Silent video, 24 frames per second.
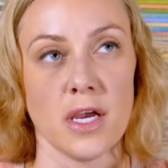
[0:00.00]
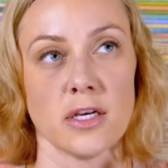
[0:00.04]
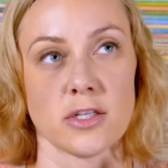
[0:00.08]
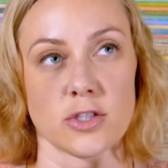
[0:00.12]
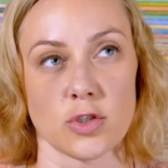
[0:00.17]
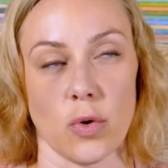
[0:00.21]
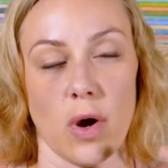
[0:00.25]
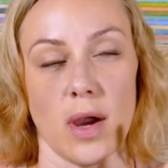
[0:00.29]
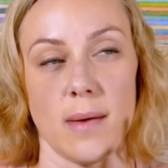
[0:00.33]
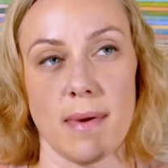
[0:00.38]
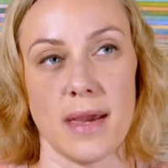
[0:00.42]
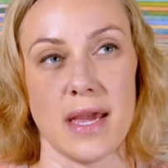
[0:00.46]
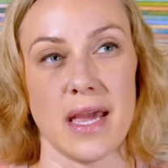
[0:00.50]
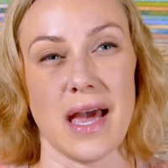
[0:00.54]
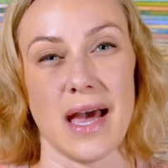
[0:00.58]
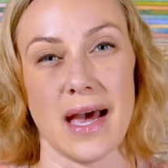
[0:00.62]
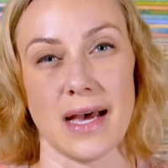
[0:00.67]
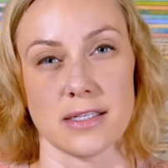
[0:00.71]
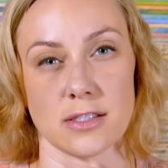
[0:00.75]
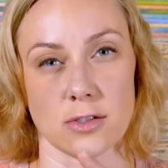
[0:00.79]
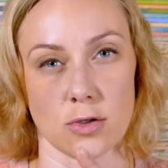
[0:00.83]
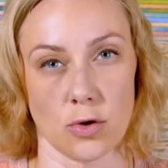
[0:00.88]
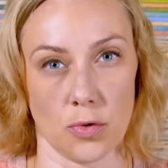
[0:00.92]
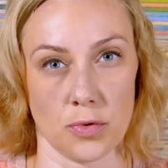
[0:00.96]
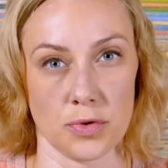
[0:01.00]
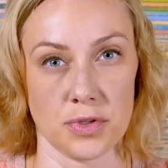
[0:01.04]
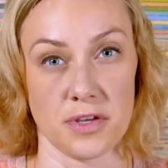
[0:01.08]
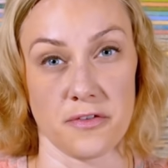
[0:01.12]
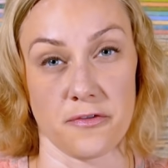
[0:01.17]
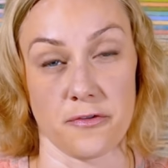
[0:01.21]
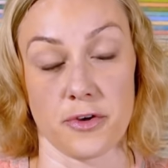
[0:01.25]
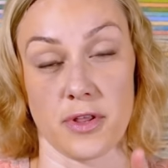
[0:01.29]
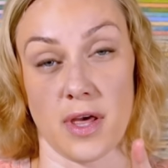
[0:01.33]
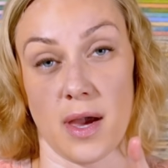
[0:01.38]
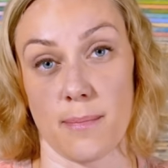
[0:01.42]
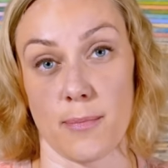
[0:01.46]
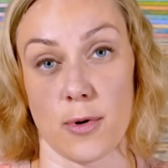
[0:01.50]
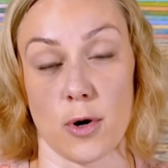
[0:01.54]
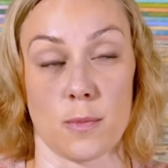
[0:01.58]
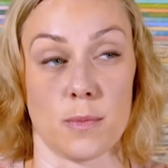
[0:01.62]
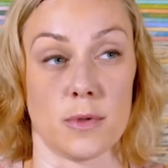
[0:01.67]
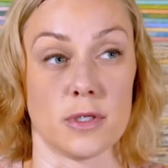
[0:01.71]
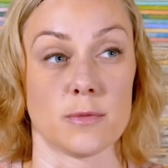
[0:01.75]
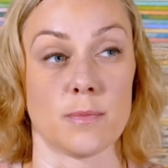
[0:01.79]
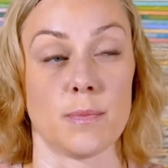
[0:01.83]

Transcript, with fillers: So I may ask only for that purpose,